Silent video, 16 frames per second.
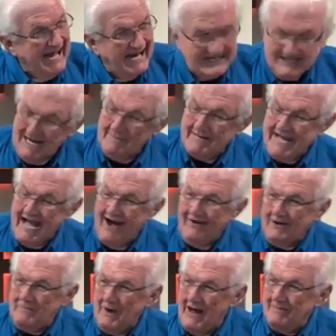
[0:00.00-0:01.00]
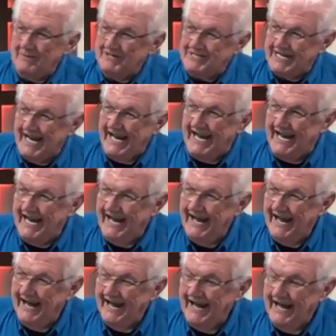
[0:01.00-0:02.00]
And some of y'all will probably say,
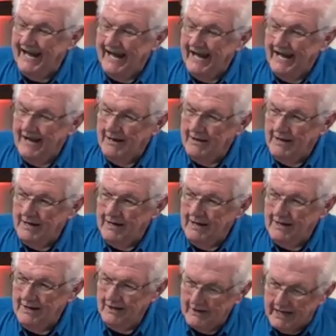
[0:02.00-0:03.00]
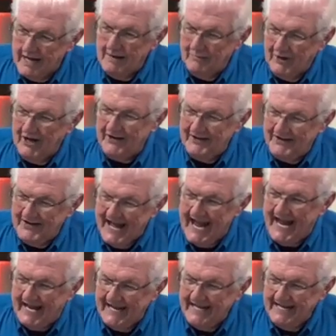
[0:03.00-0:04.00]
"Look at Brother
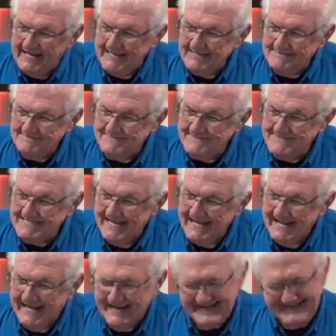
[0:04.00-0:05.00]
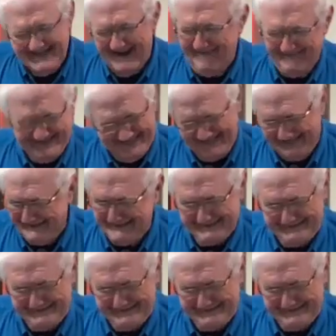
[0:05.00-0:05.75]
Danny. Don't he look